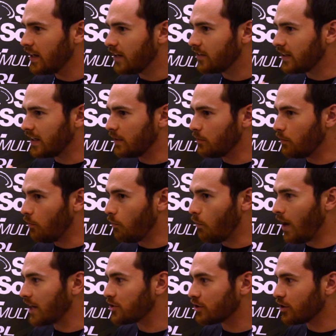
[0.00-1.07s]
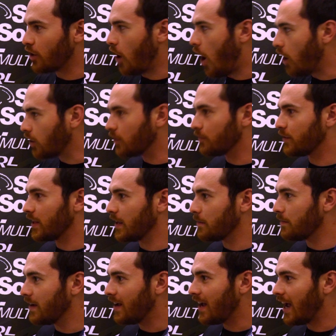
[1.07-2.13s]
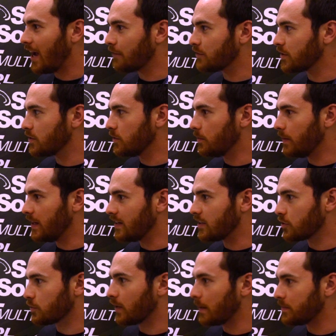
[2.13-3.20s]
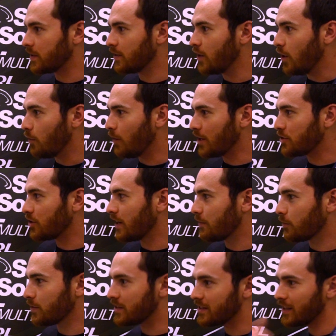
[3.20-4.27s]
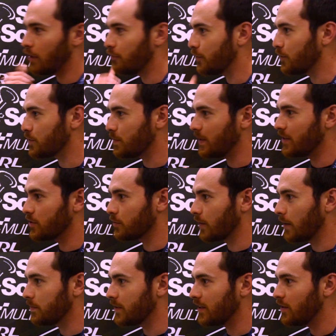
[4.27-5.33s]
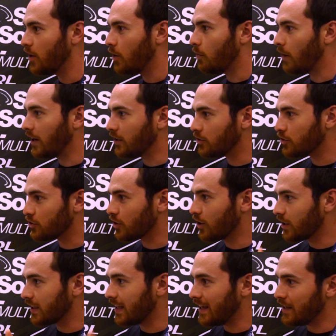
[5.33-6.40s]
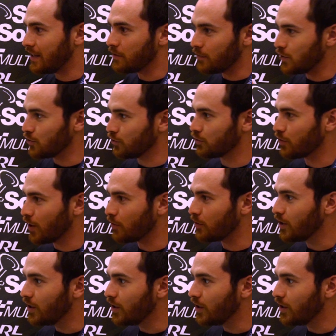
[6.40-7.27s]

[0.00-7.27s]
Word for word: then why should all of them have to be disrupted? Why should everyone's cell phones be disrupted? Why not just target that individual drone?